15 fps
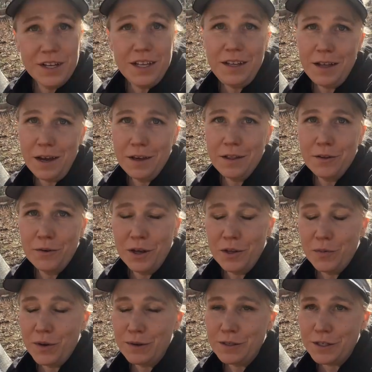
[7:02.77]
Really liking the way
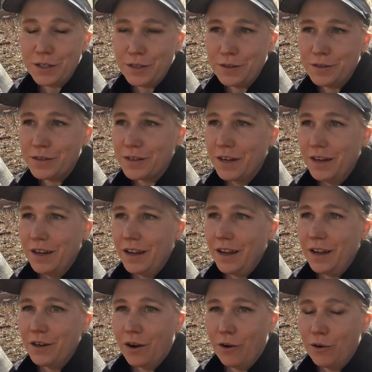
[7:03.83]
the bow shoots.
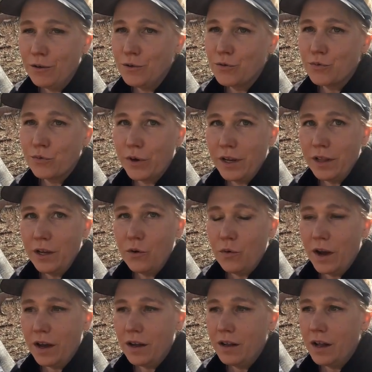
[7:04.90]
It holds really
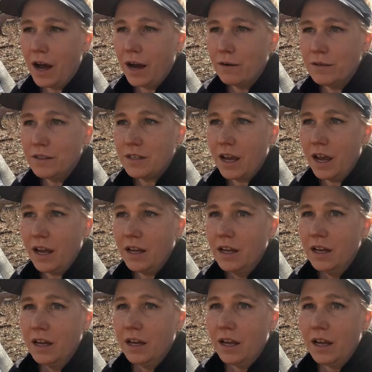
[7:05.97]
well. I would say
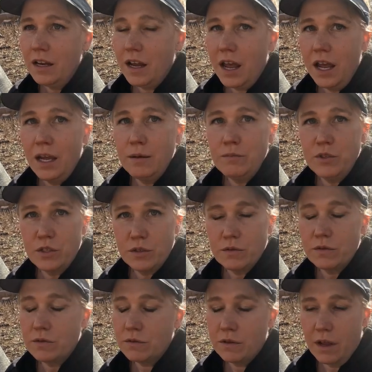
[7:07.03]
it
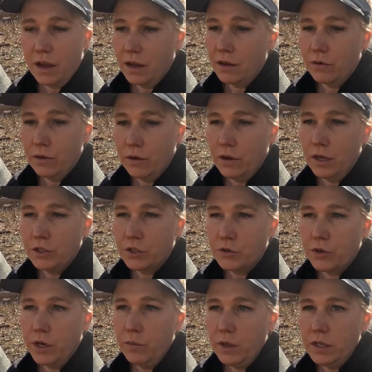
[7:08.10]
aims like
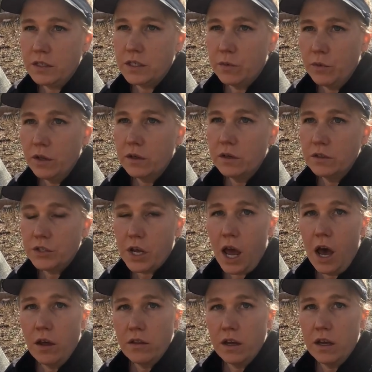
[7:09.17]
extremely similar to
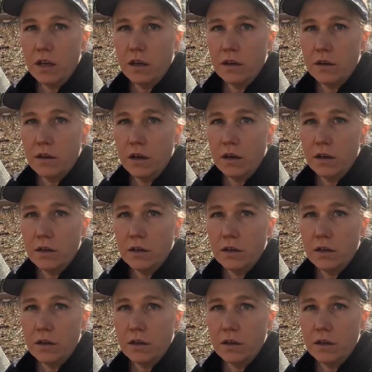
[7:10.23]
how the